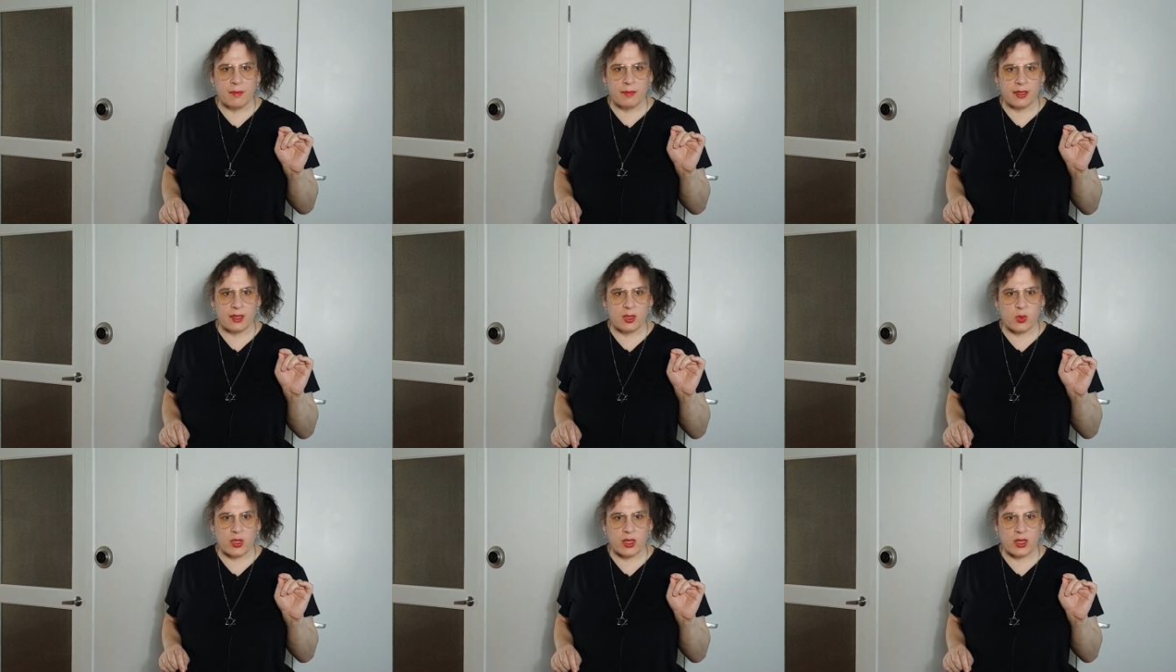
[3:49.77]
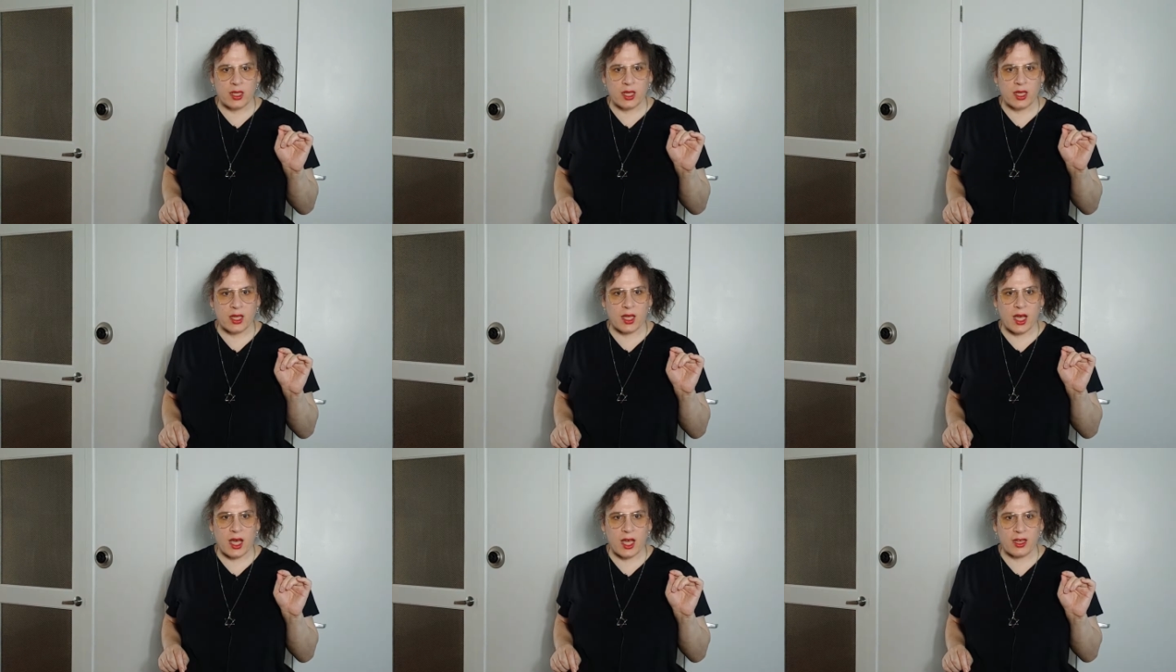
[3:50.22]
between the
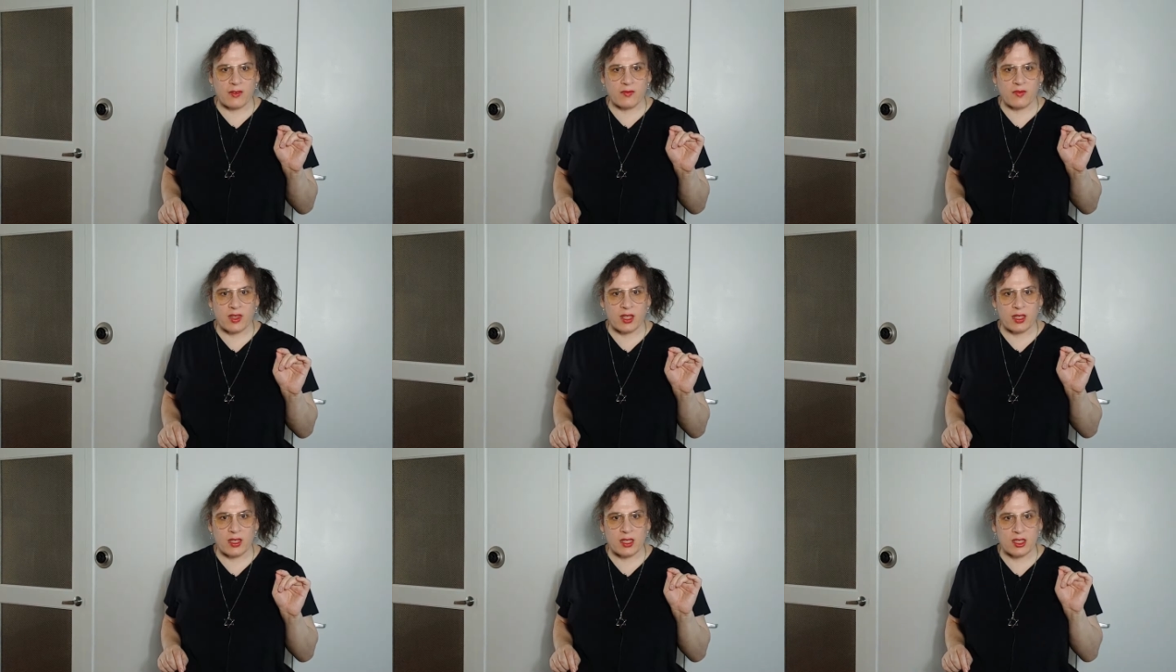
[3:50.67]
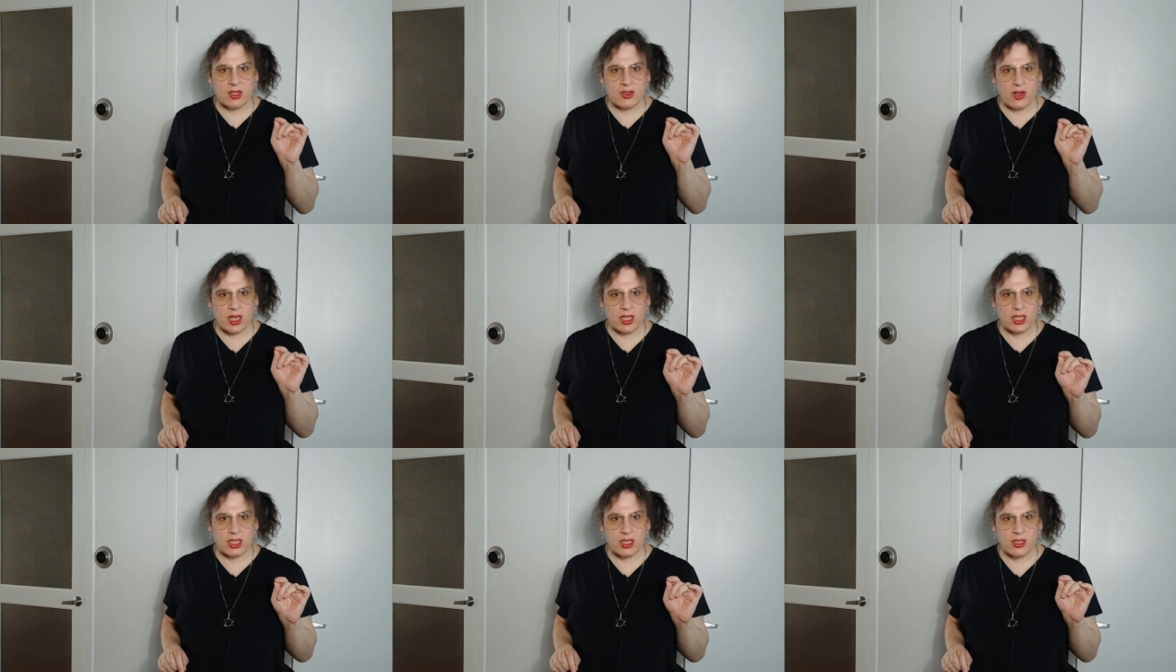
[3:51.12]
kind of the
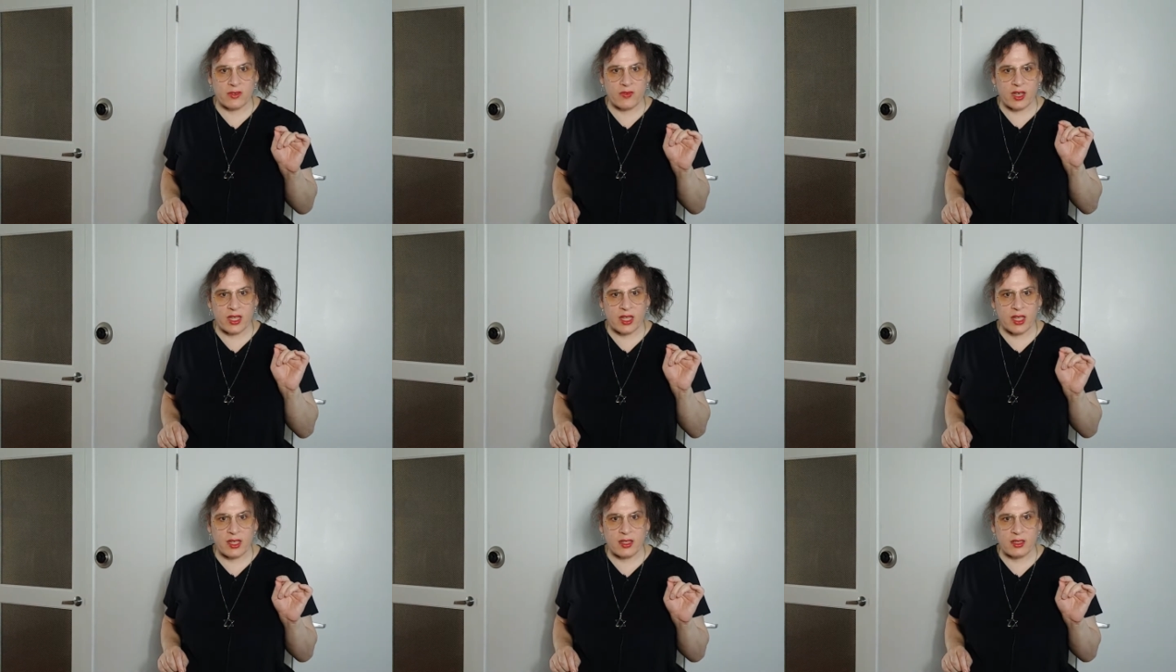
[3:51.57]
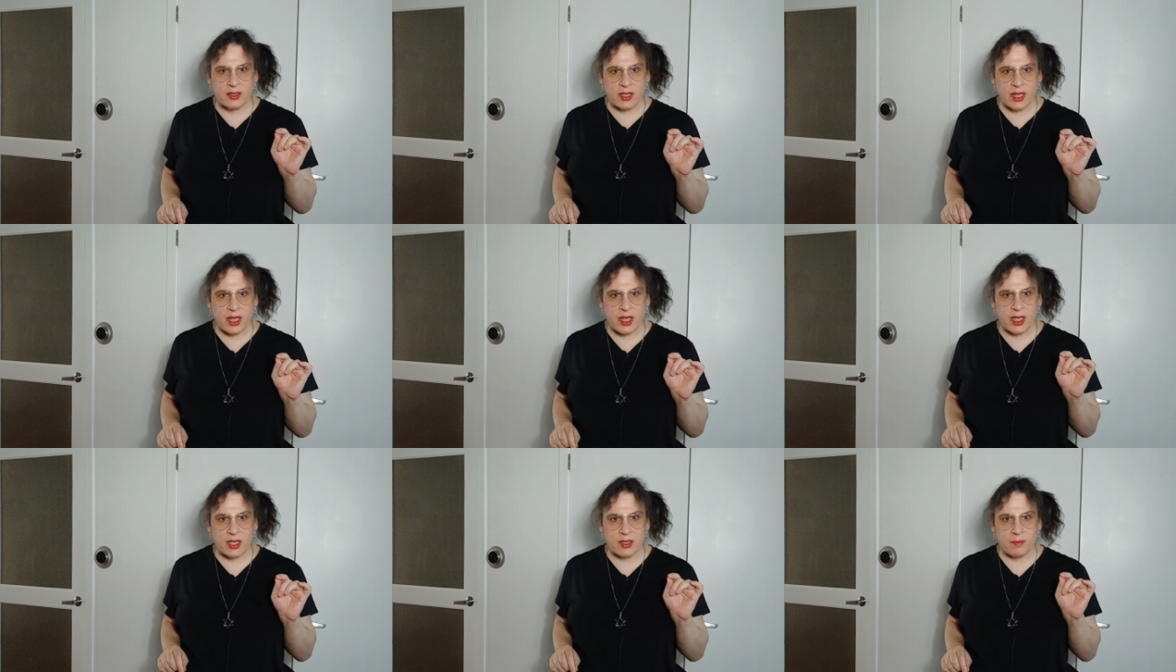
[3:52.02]
destruction of an eagle's
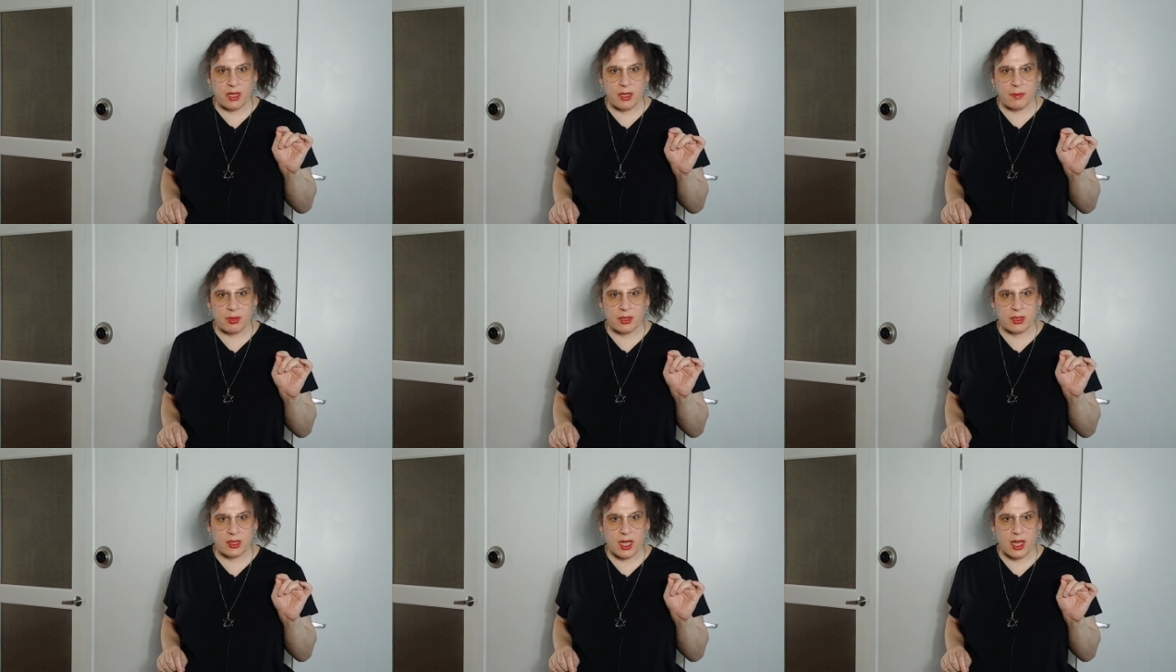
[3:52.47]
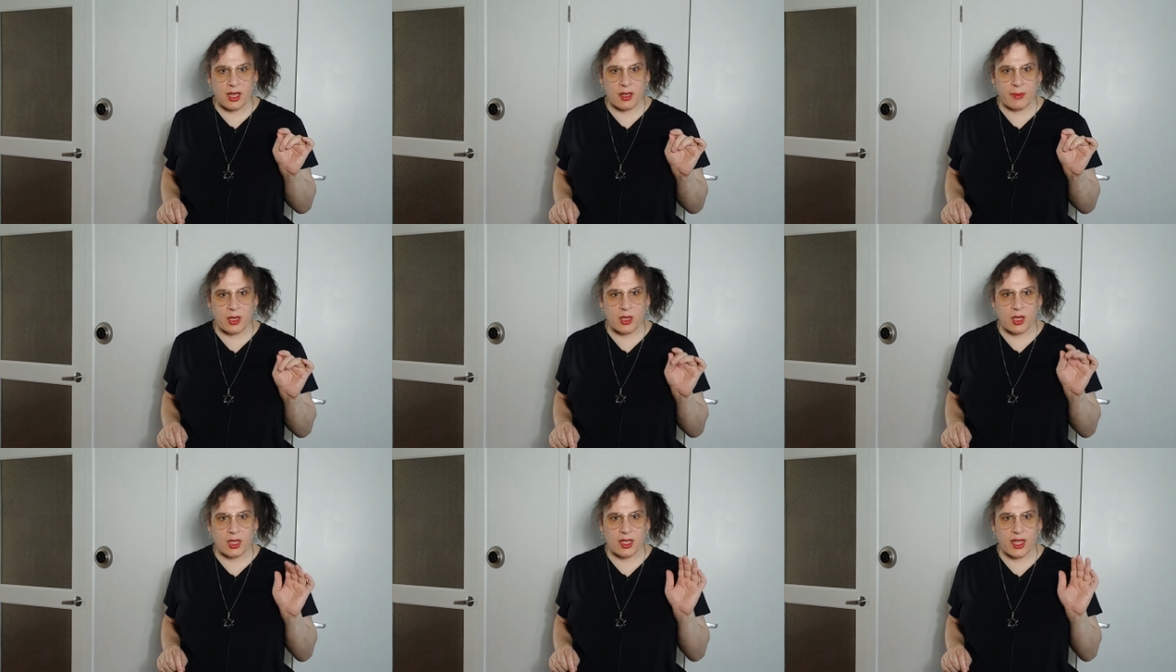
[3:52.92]
egg as people talk
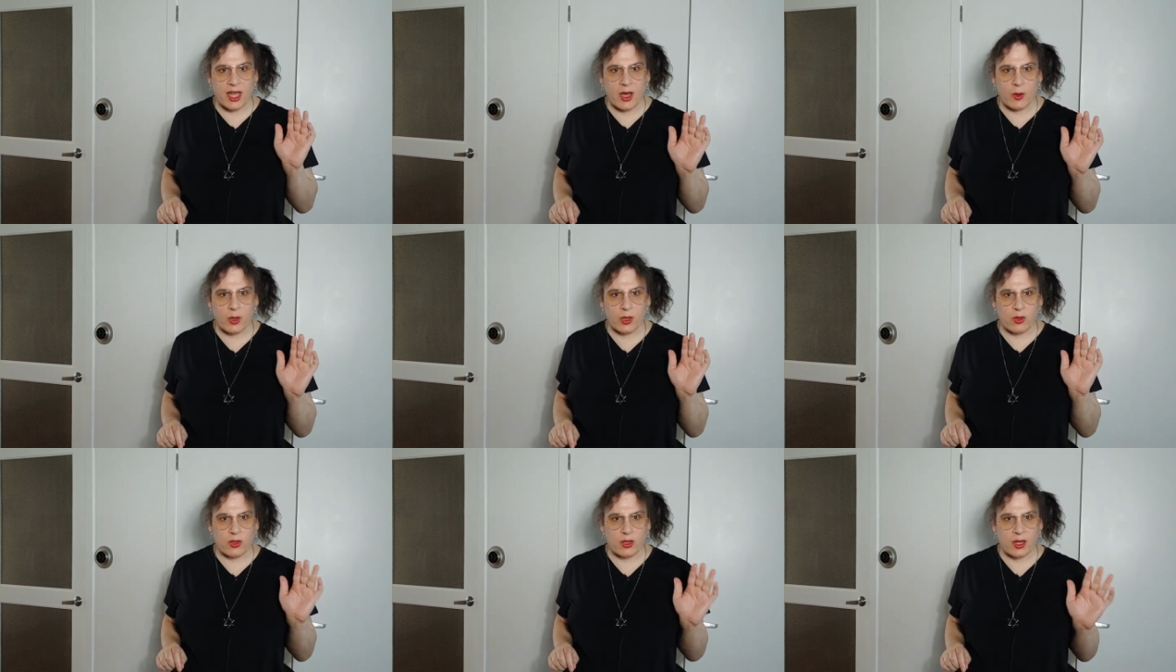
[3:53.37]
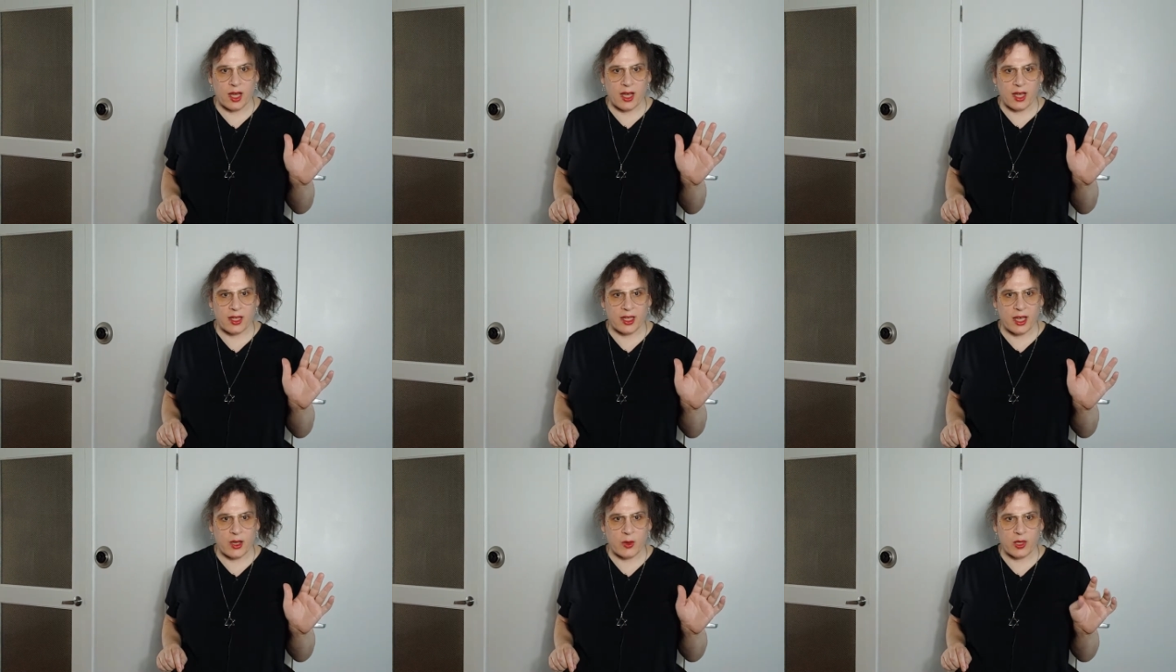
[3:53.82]
about allowing or
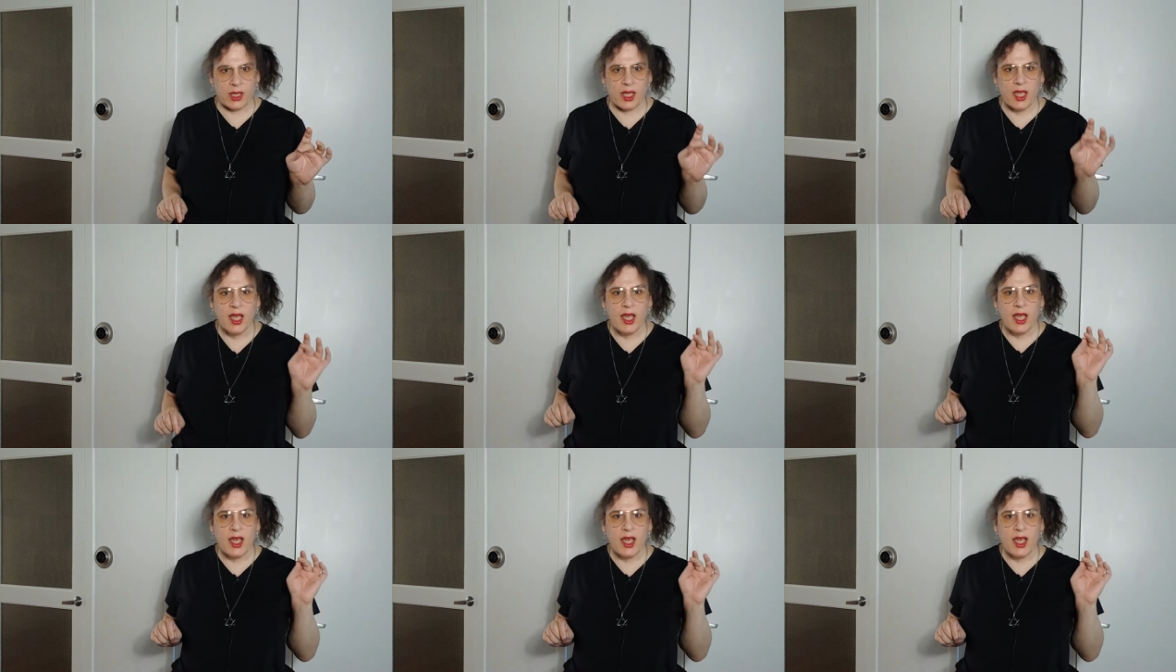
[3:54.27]
not allowing